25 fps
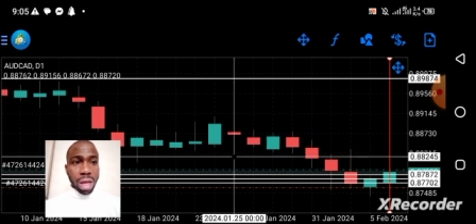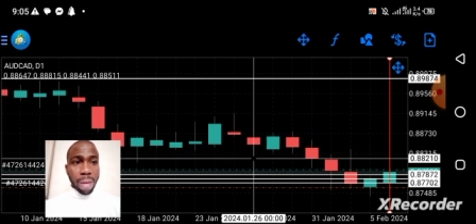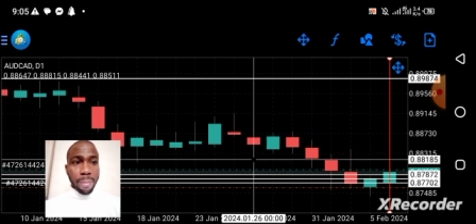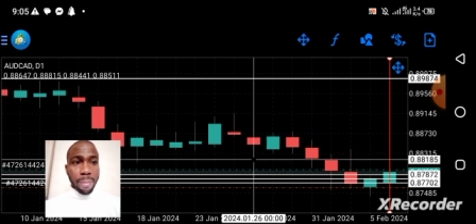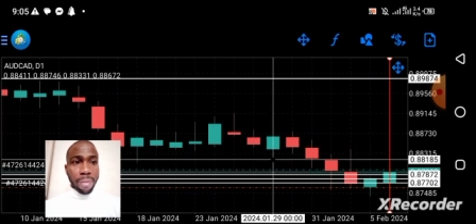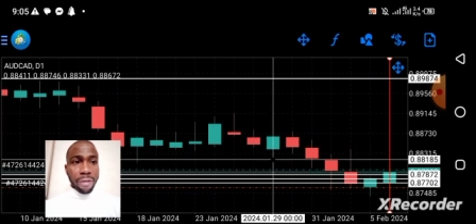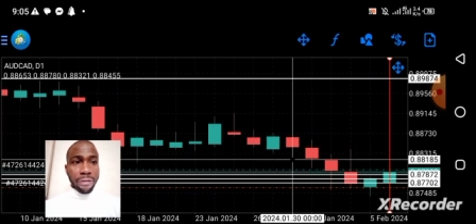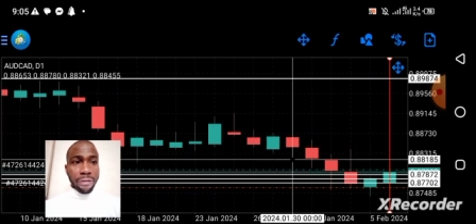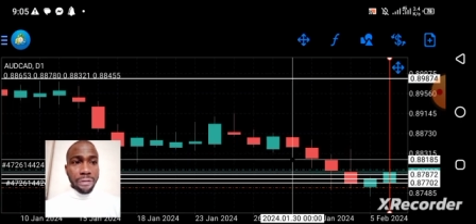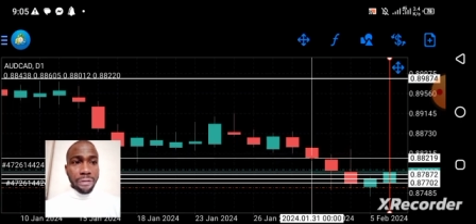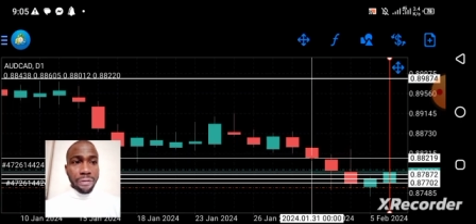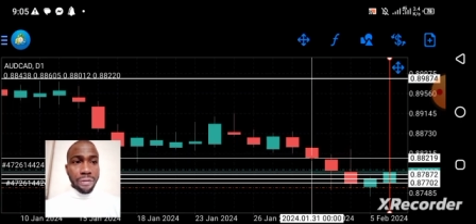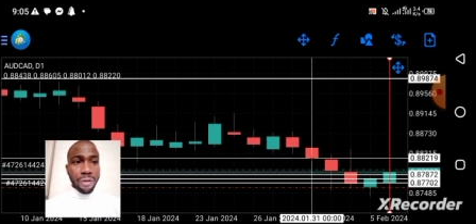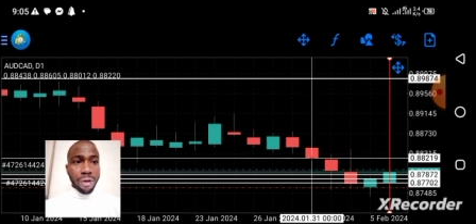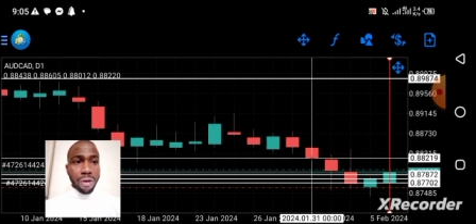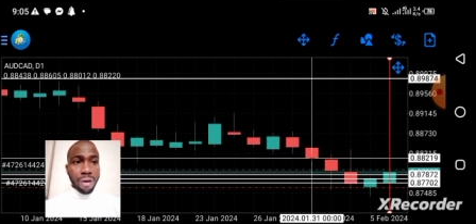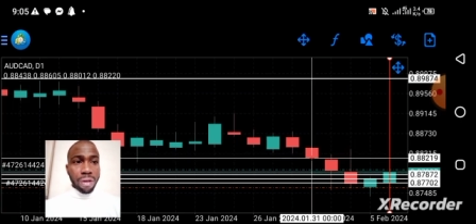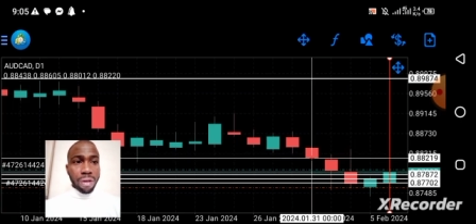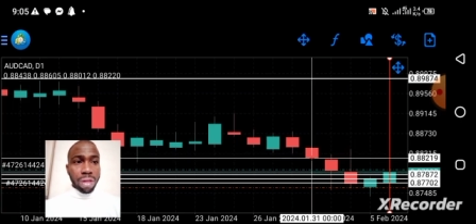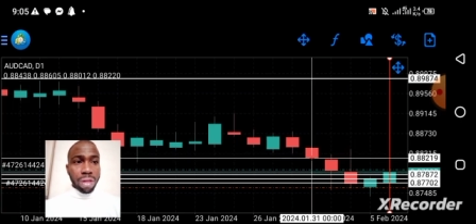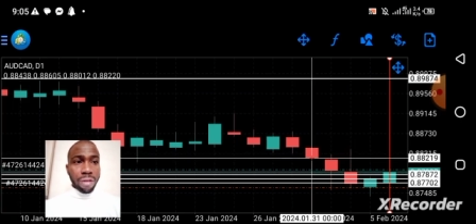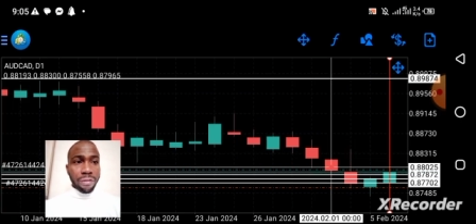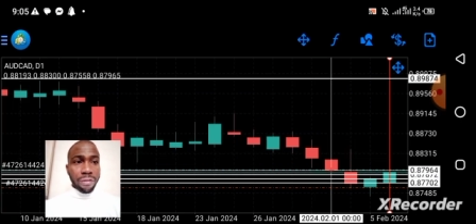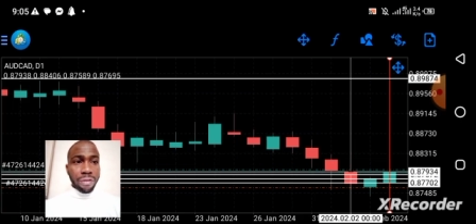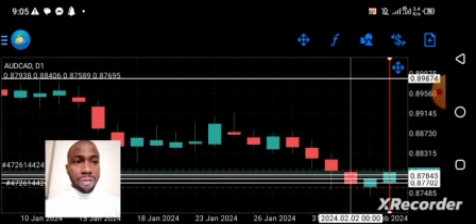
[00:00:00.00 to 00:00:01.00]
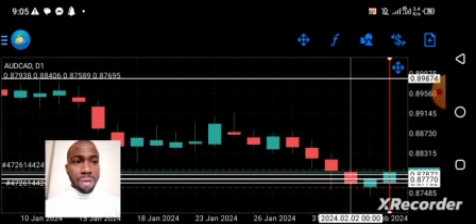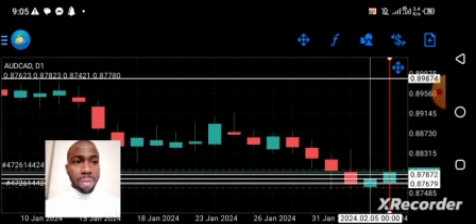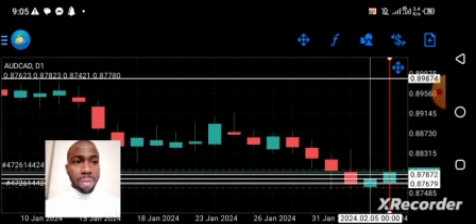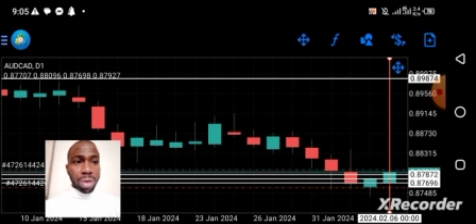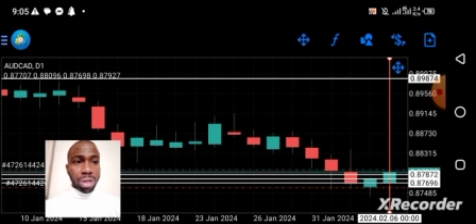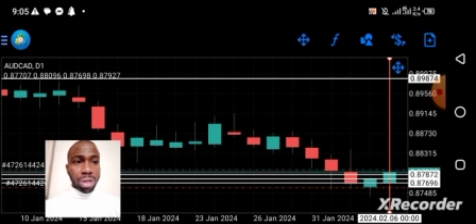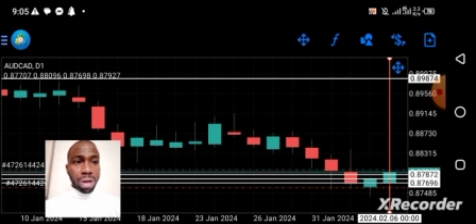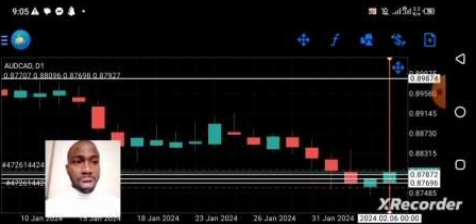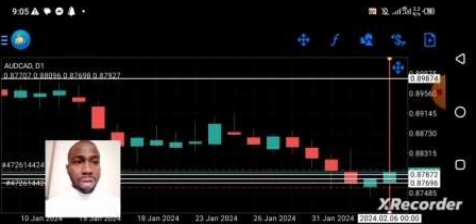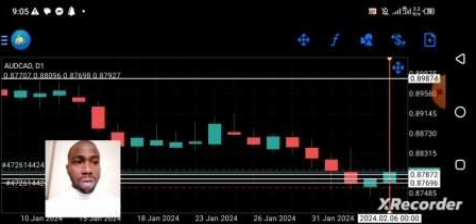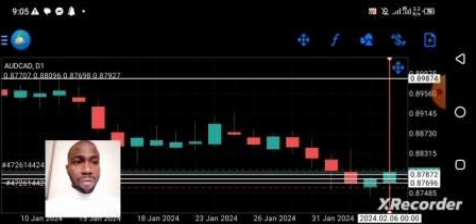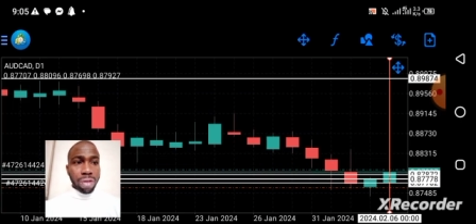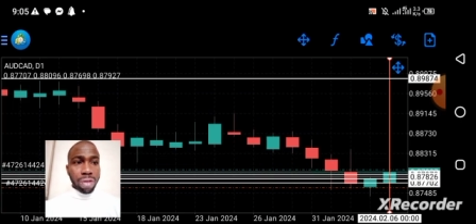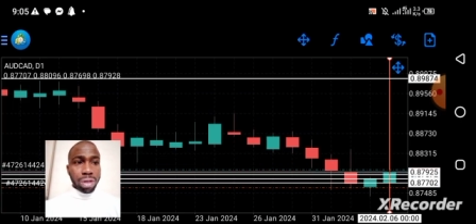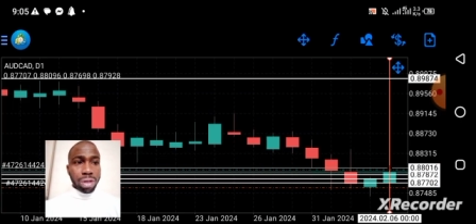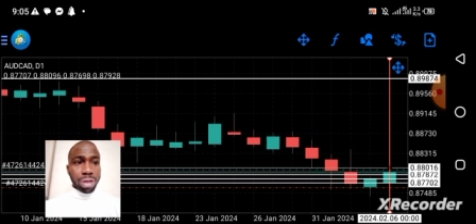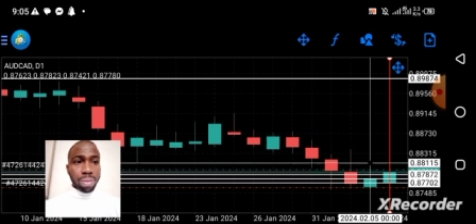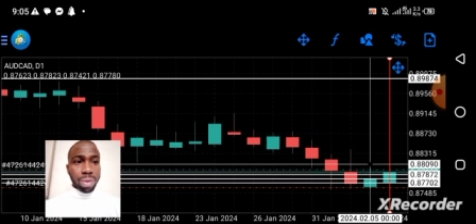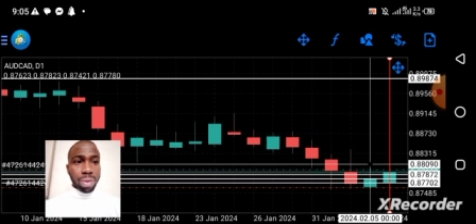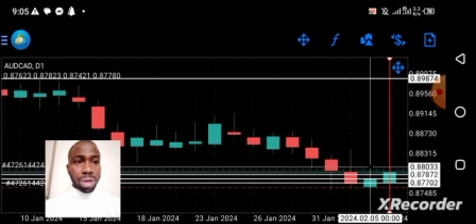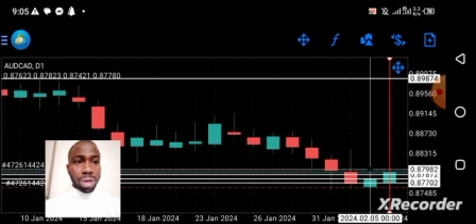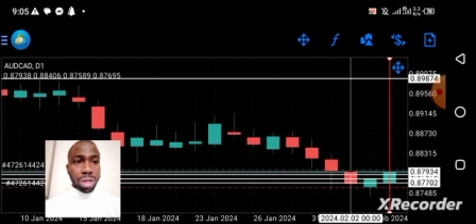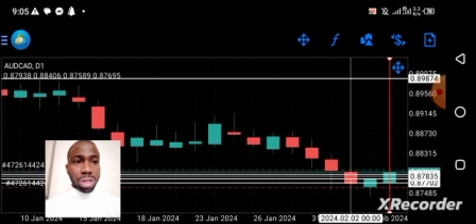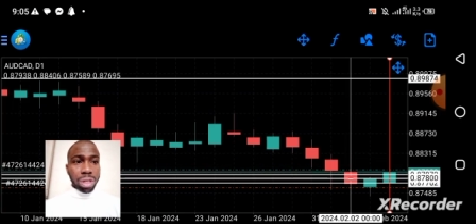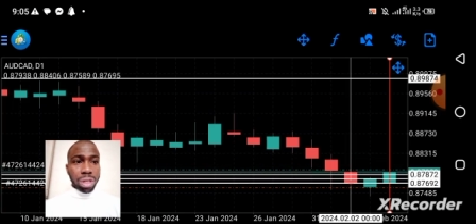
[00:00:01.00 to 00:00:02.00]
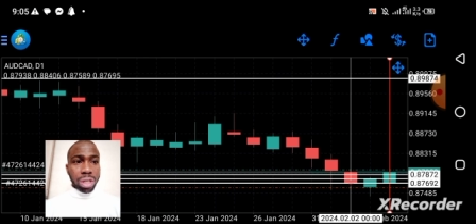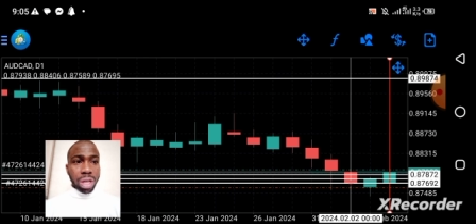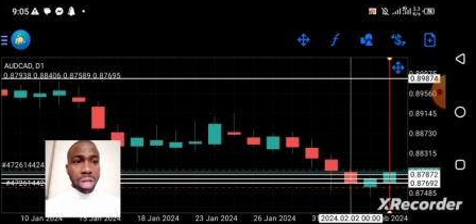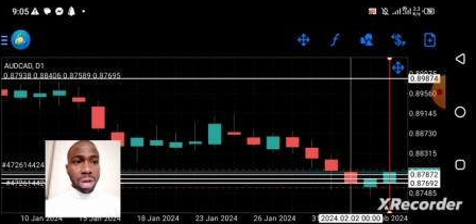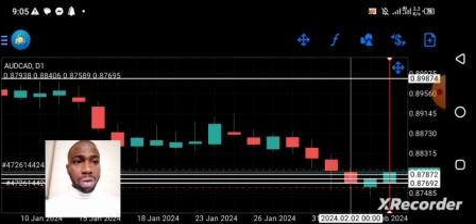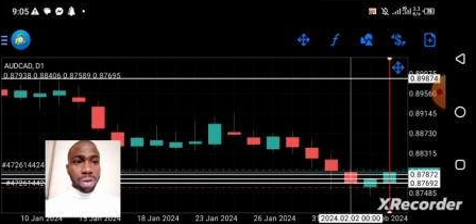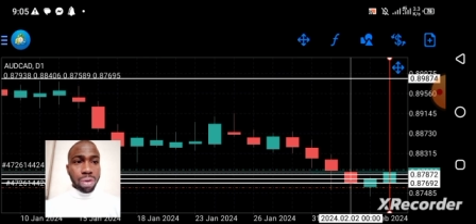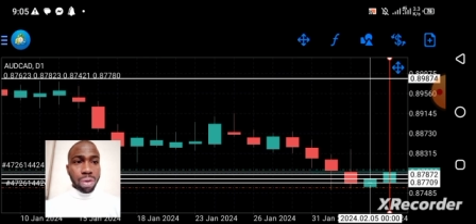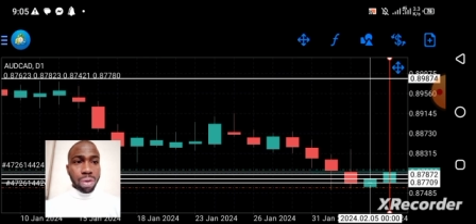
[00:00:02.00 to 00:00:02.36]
before the formation of this bullish candle,